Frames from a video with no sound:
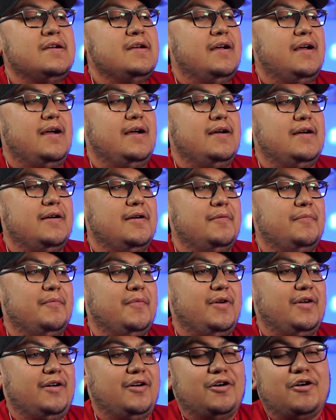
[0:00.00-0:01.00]

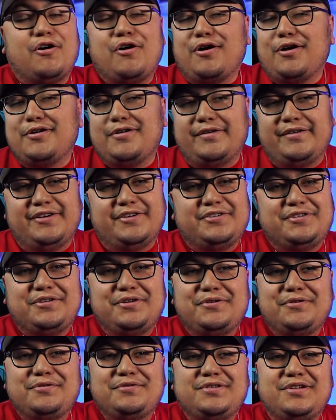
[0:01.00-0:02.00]
are hard on your
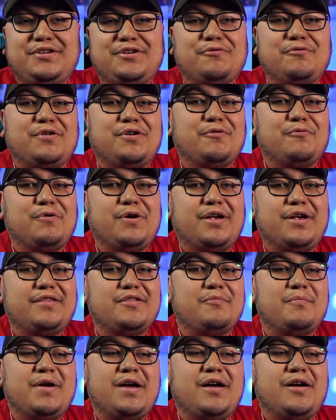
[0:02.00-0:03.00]
shoes and you want to wear
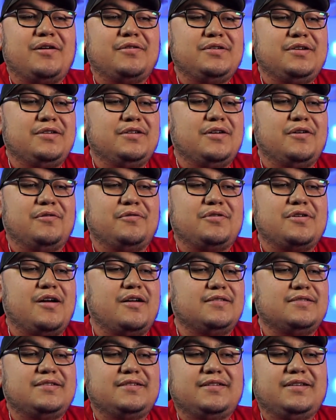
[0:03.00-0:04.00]
them out,
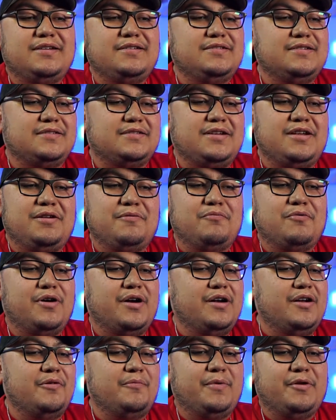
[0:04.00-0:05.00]
constantly just keep
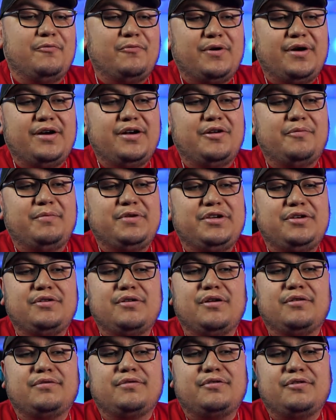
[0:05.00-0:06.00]
wearing them and you
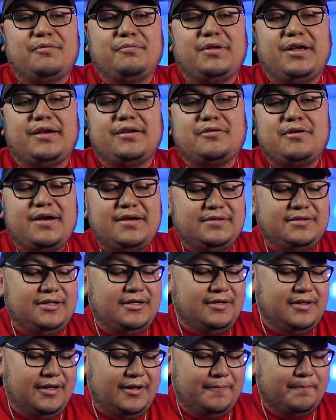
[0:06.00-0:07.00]
go through them like crazy,
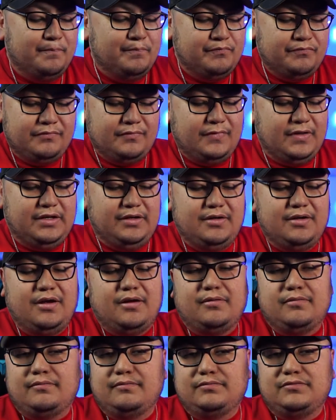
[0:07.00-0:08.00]
then
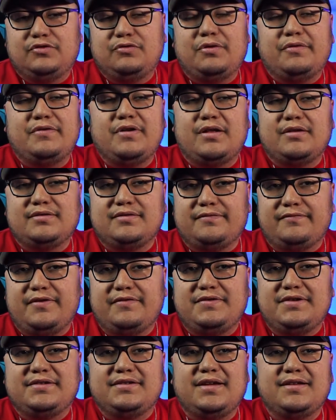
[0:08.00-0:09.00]

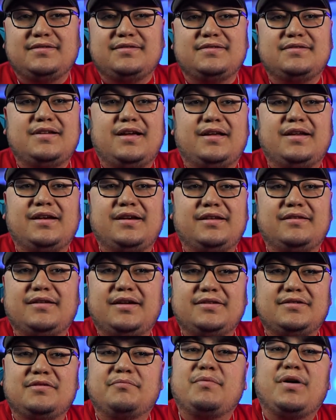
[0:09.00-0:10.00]
$12.50 is not
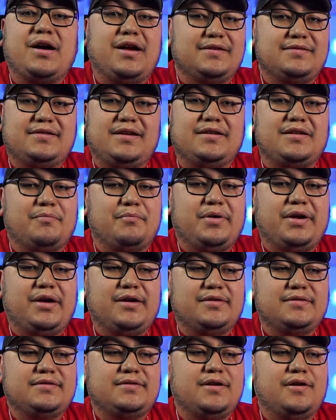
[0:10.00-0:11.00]
anything to buy a second
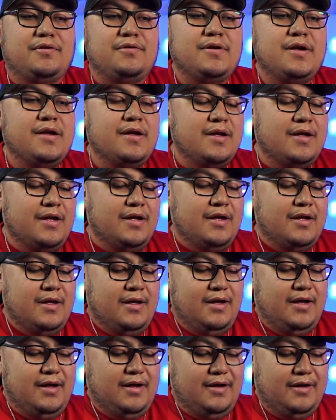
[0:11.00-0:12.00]
pair. So
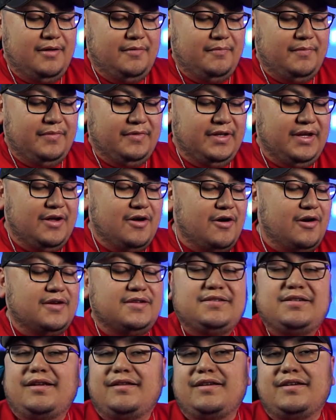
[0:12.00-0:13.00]
they are
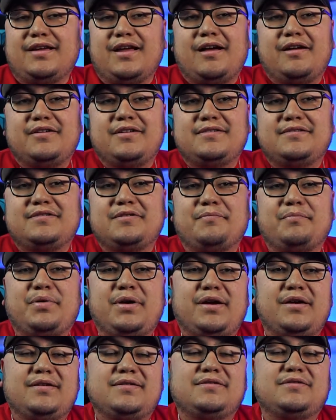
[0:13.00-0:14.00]
selling out in some
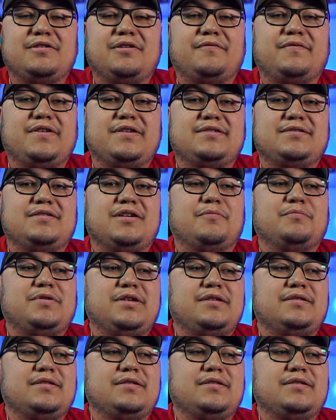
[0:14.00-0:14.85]
pairs, so if it's something